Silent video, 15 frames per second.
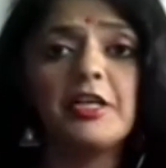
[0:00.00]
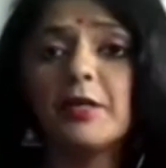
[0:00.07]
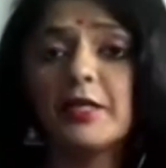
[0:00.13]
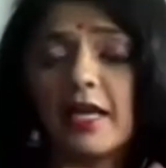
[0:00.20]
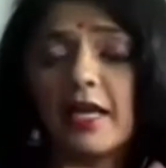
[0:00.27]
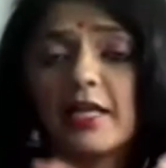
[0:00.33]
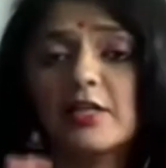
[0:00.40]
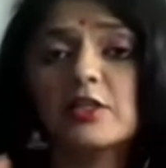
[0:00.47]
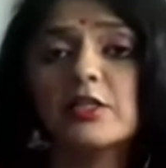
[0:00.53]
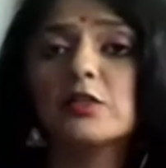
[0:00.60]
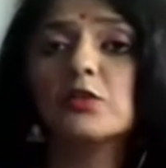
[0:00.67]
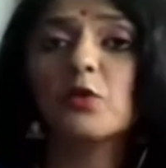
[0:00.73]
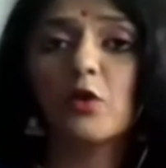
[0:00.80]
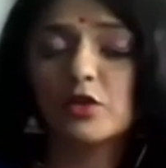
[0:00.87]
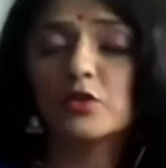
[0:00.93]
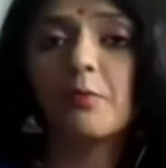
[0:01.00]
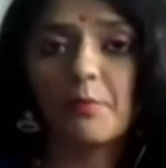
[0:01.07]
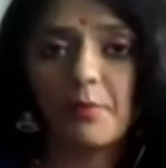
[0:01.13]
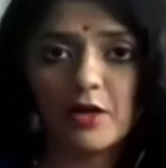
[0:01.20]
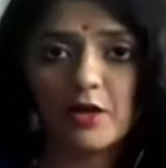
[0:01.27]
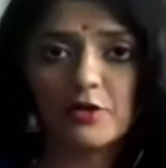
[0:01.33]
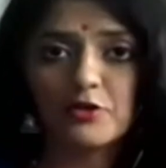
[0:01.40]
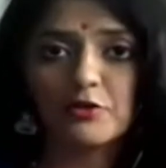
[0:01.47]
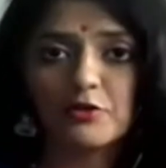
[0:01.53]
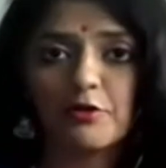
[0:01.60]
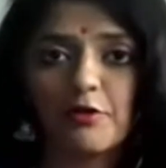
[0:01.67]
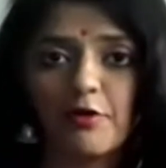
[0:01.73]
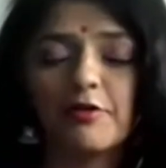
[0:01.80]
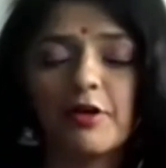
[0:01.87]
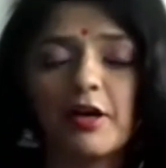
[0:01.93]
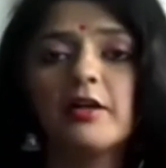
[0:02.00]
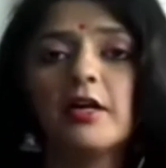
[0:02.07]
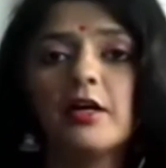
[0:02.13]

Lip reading: but that is also a part of our